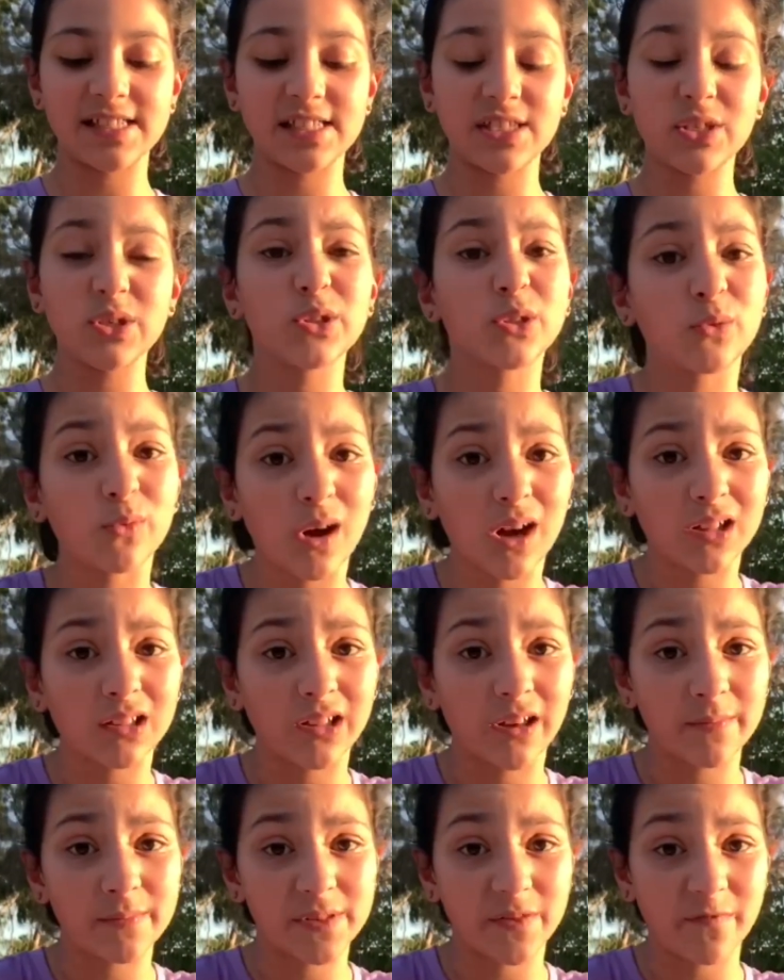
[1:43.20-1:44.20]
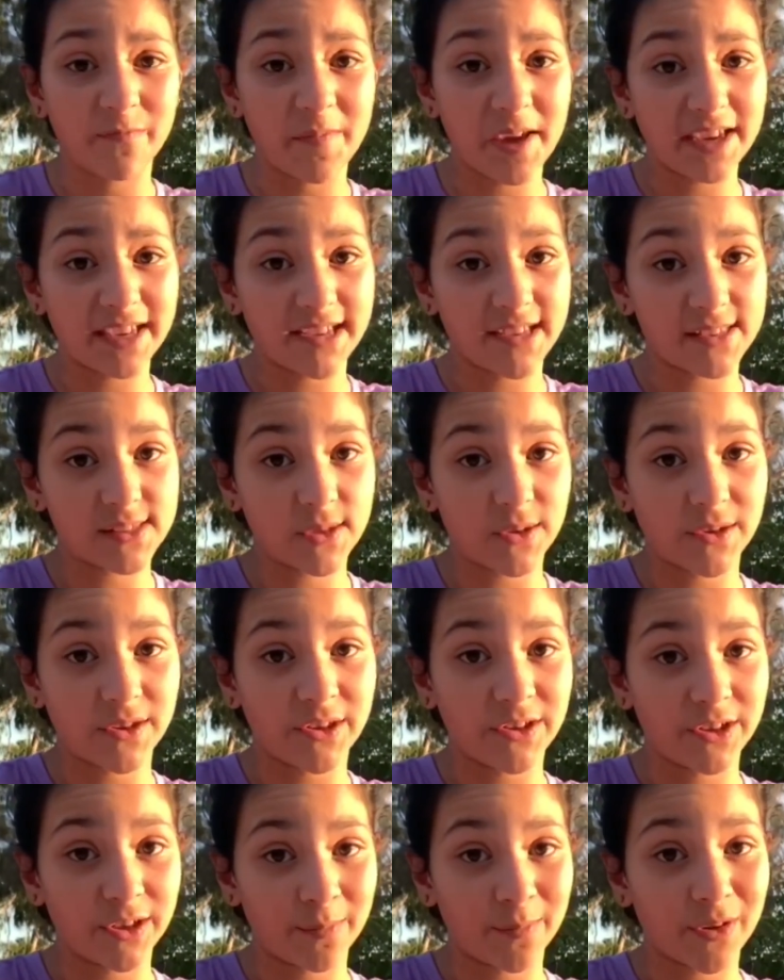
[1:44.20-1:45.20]
you don't want clumps of baking soda
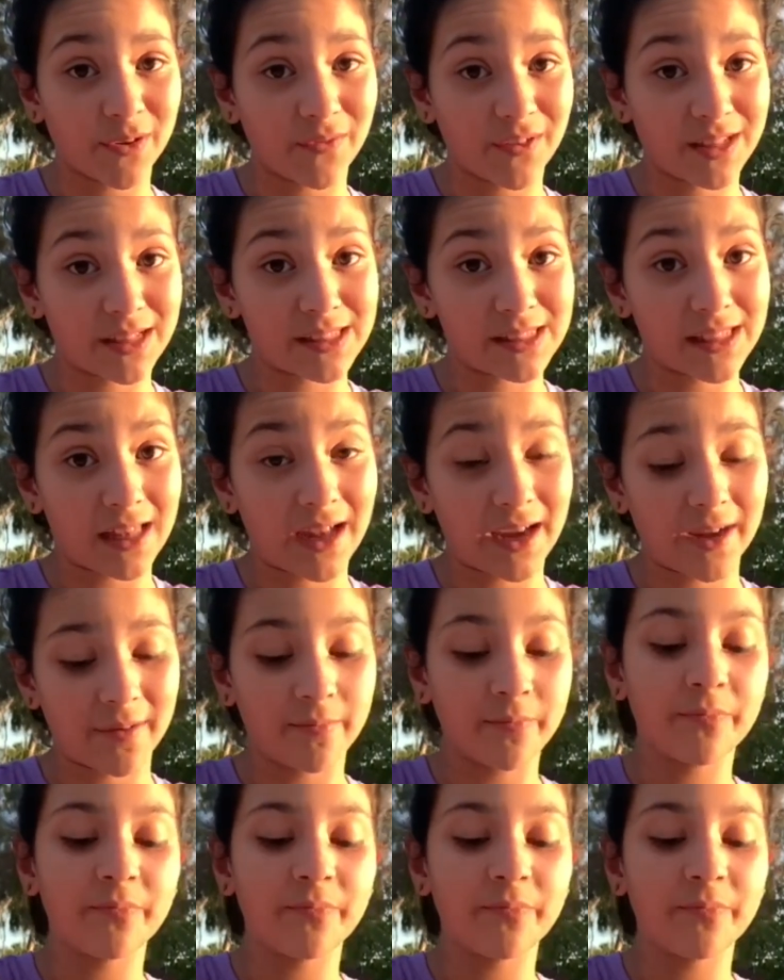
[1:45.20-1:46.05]
in your perfect slime.